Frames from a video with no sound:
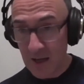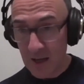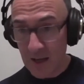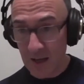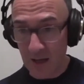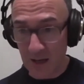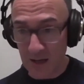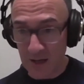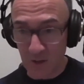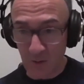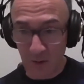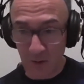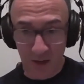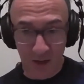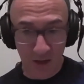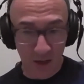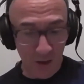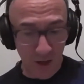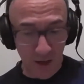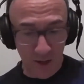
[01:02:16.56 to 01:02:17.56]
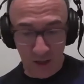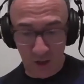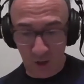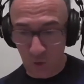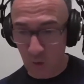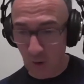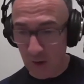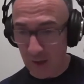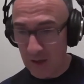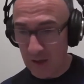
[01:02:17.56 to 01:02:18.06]
any
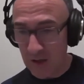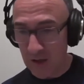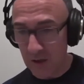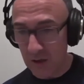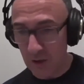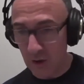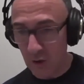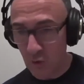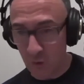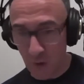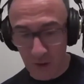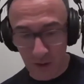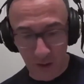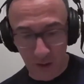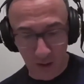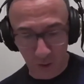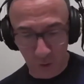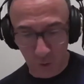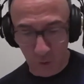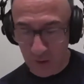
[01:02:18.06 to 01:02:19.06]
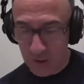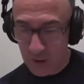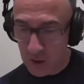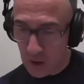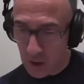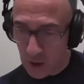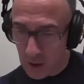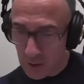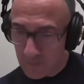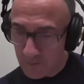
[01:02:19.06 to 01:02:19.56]
quick
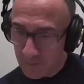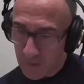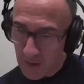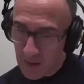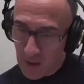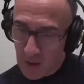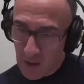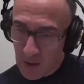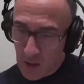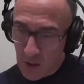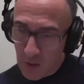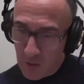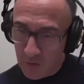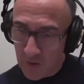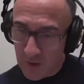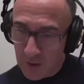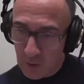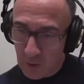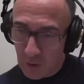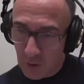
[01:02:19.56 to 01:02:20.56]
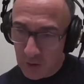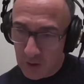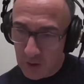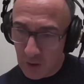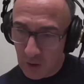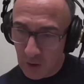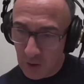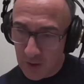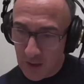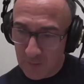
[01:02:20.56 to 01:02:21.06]
thing
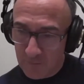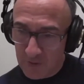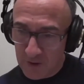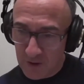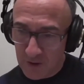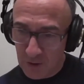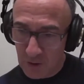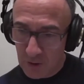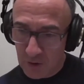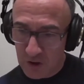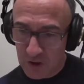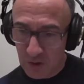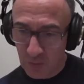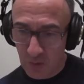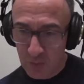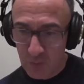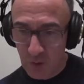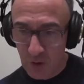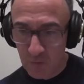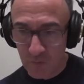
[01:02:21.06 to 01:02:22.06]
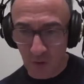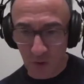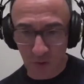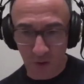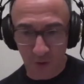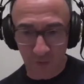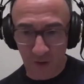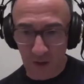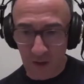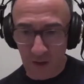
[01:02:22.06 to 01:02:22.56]
on Everton, or should we move on that?